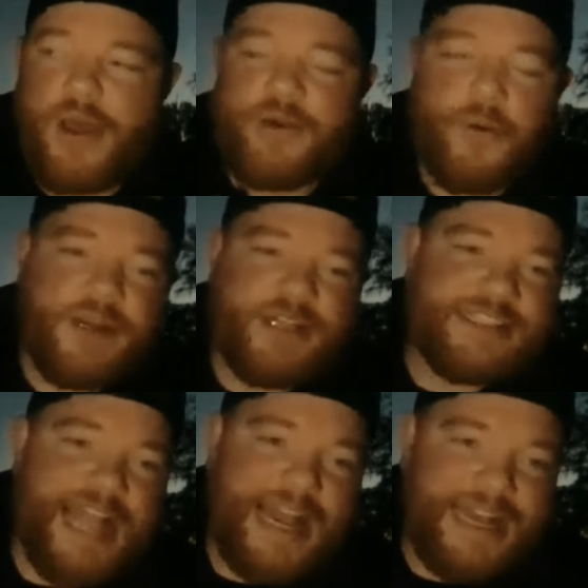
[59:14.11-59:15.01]
I don't want to
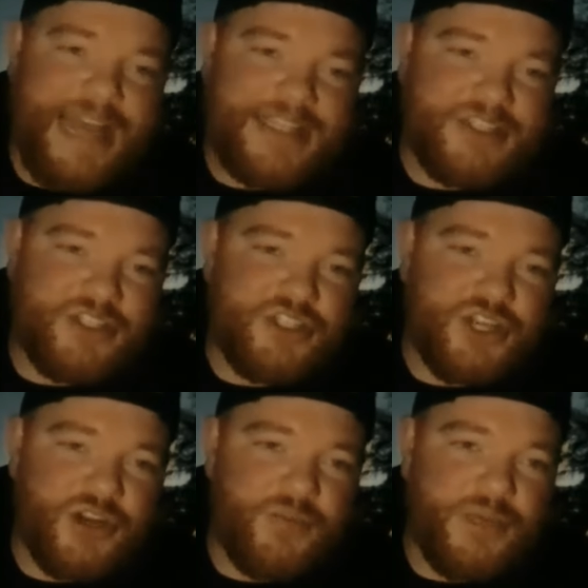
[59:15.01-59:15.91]
stand next to
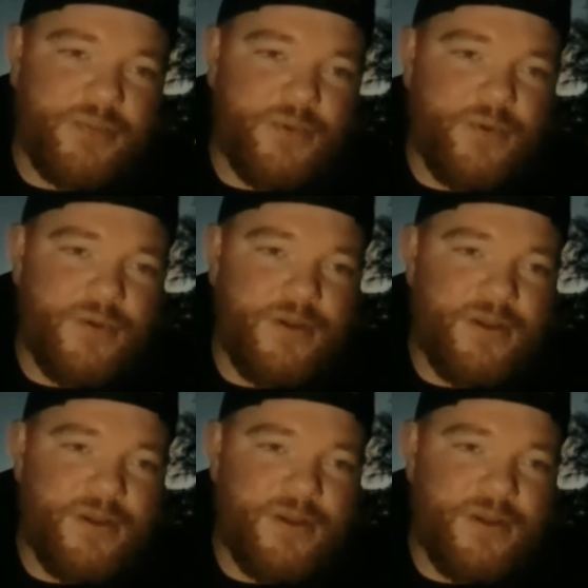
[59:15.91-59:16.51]
certain people,